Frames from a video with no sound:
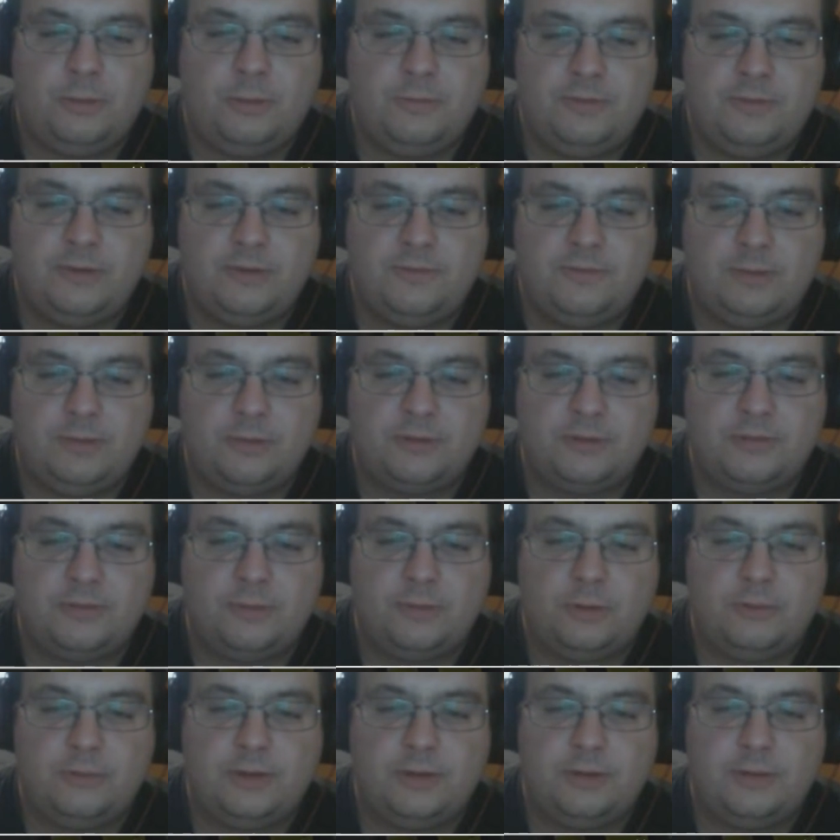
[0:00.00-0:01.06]

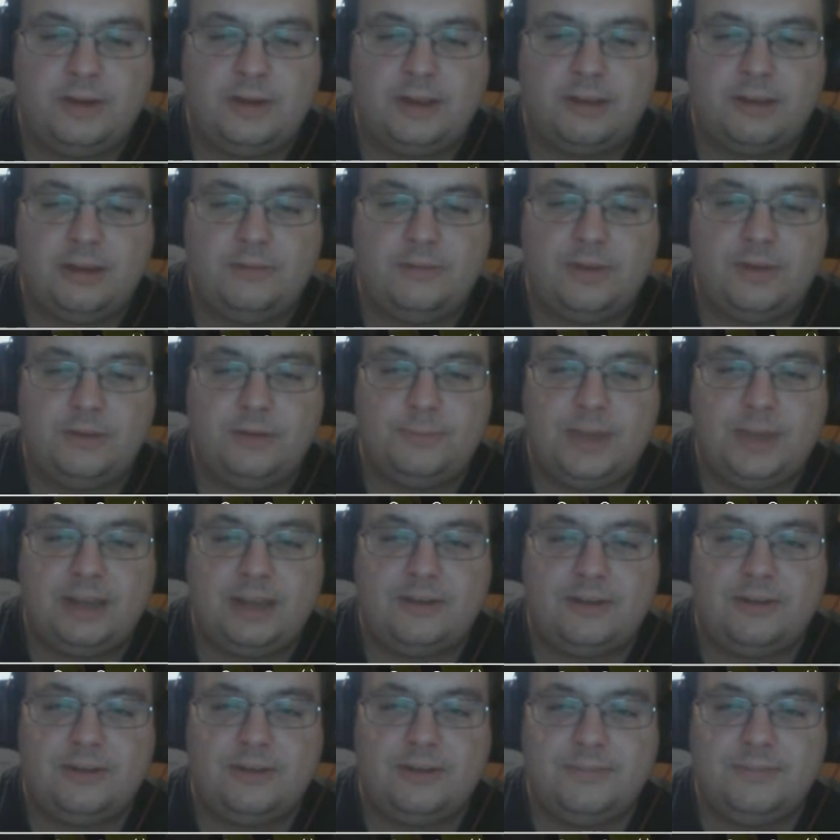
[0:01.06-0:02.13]
31:15 was the one run where nothing
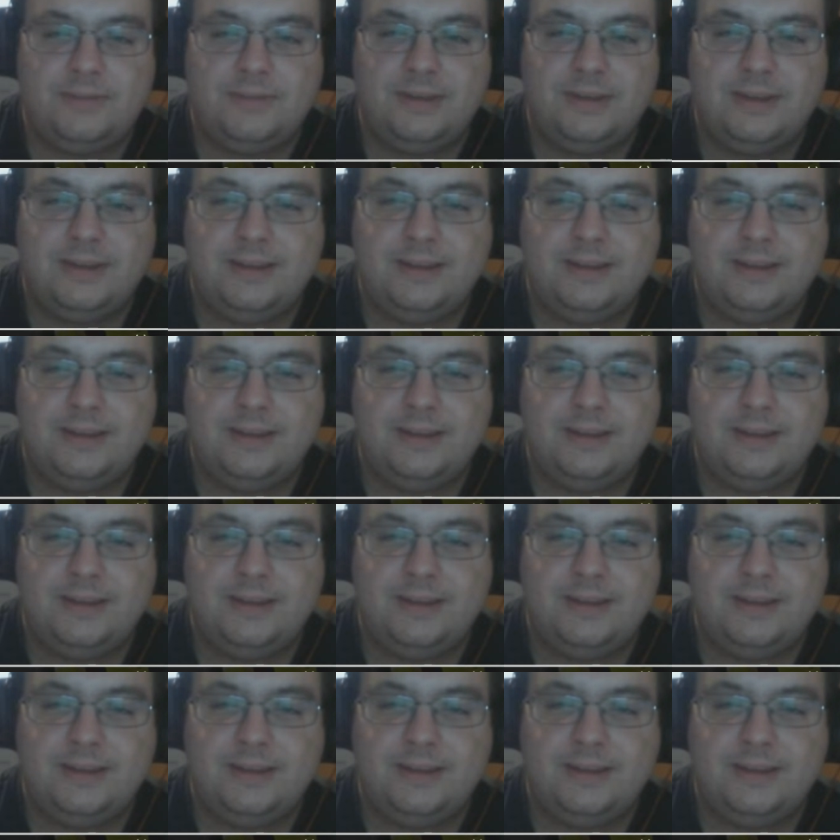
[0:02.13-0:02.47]
went bad,